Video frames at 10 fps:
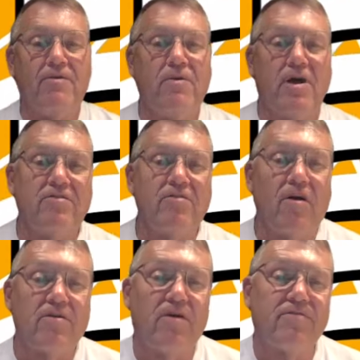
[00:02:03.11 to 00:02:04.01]
You and I
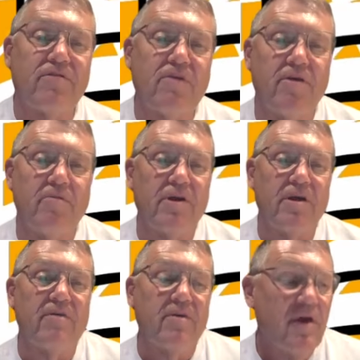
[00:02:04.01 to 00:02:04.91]
talked off screen, but
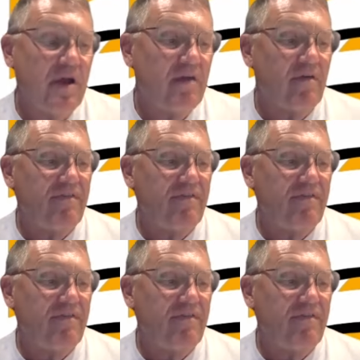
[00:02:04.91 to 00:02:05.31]
give our